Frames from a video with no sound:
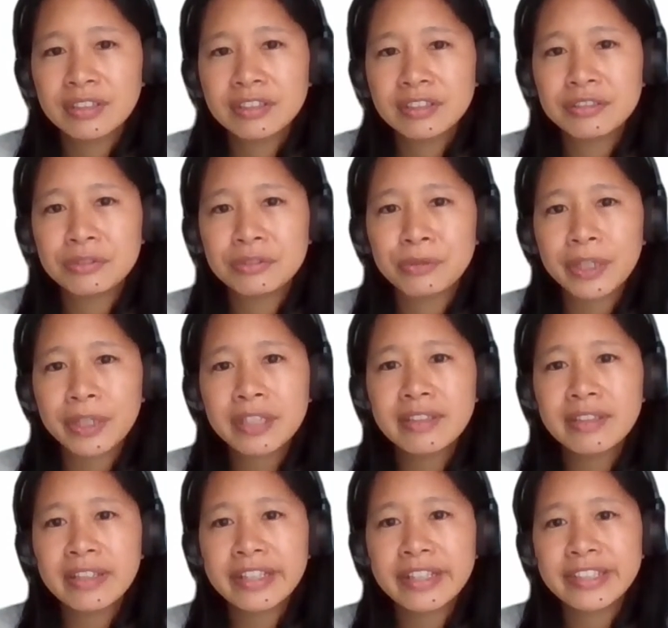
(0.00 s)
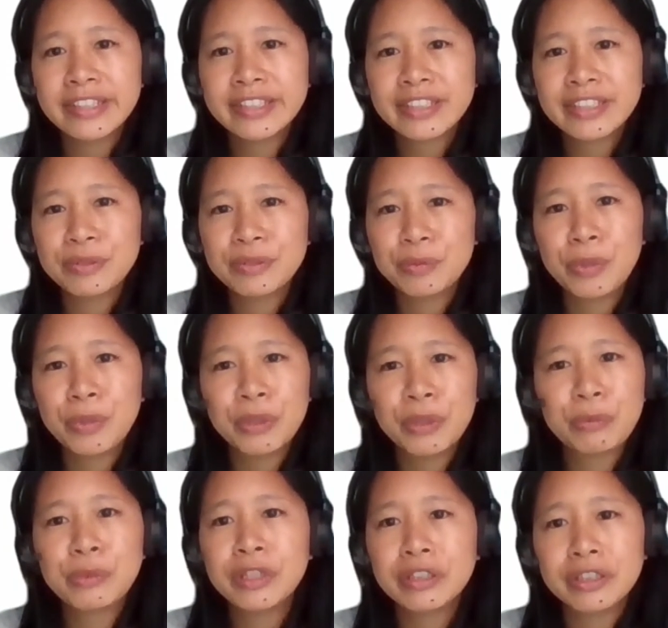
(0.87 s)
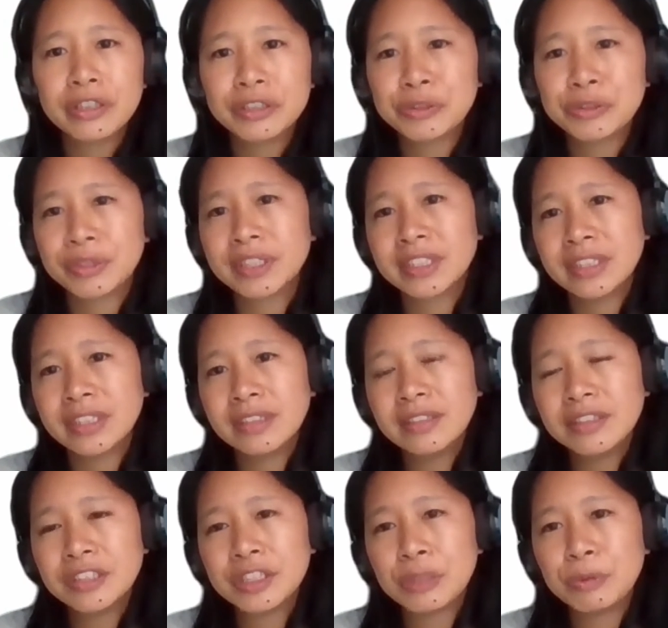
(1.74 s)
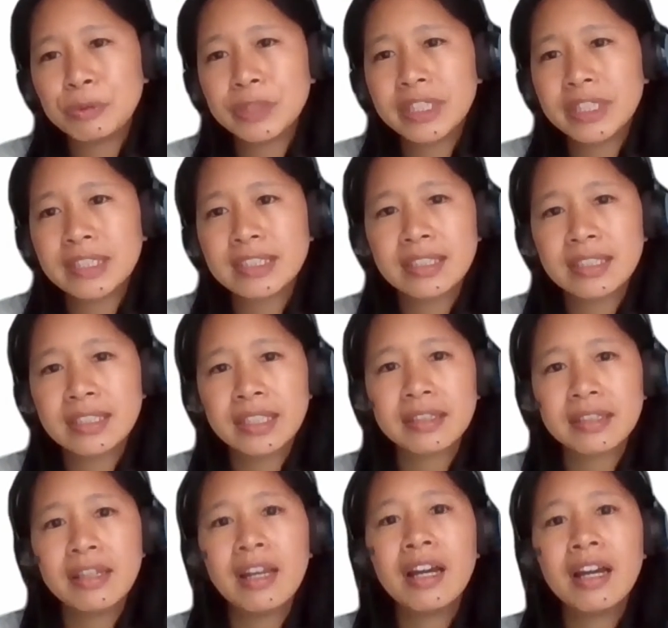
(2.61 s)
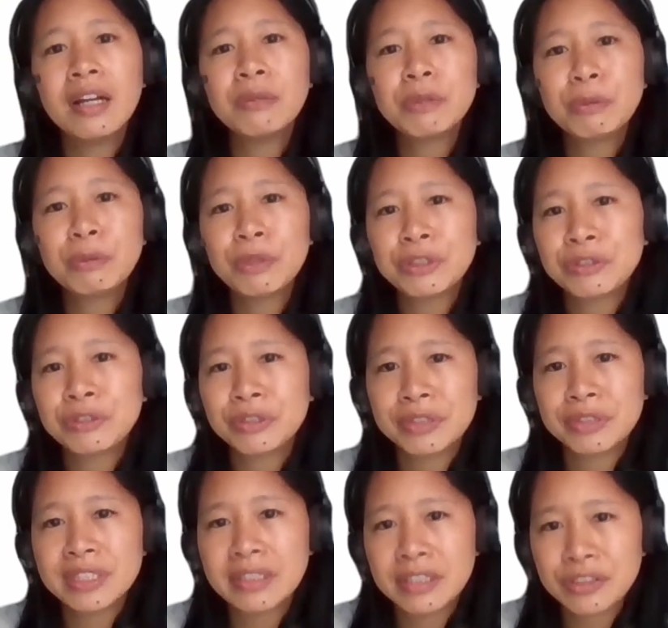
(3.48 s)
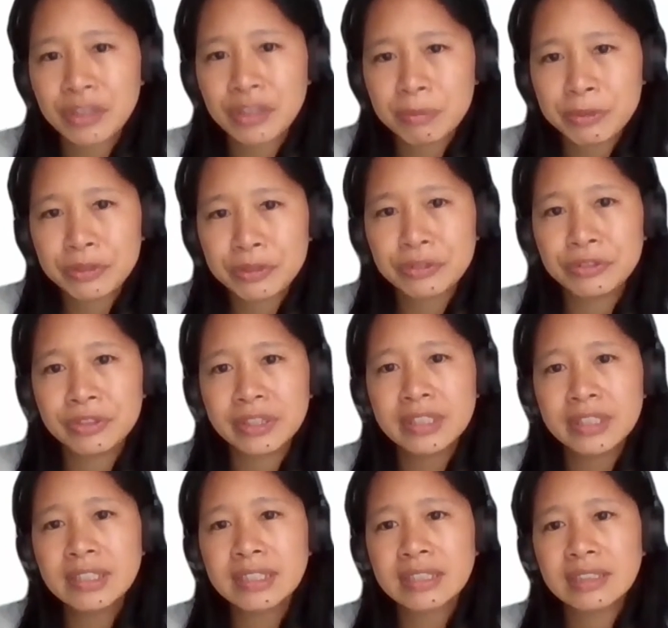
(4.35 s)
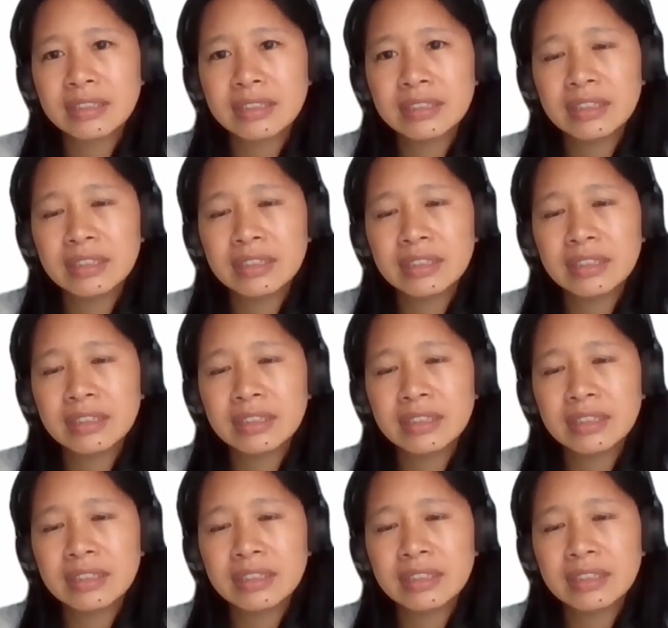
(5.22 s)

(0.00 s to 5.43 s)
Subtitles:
to recognize what we are addressing so we can select how we want to address these opportunities,